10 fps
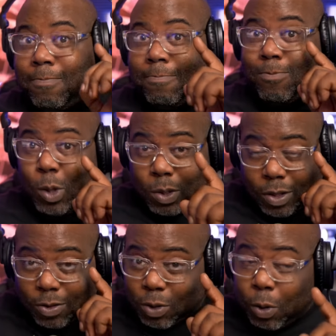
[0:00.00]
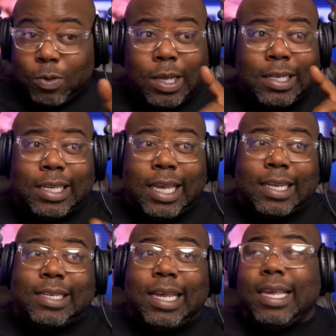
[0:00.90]
There's certain things he can't
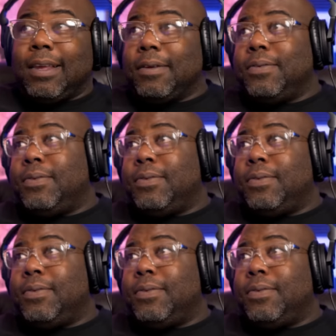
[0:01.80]
say, guys.